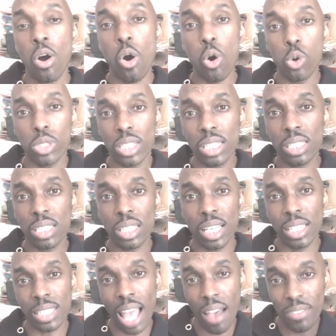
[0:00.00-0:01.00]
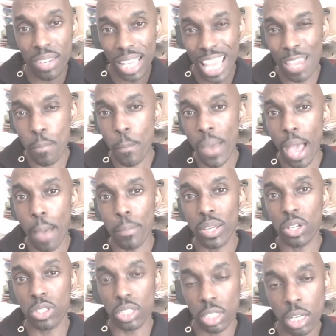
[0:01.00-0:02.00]
All these things have an impact,
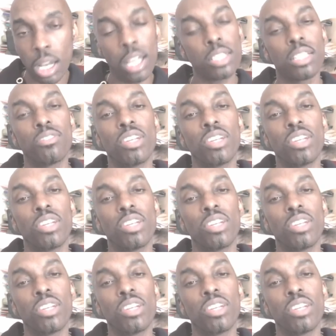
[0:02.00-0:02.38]
because the cost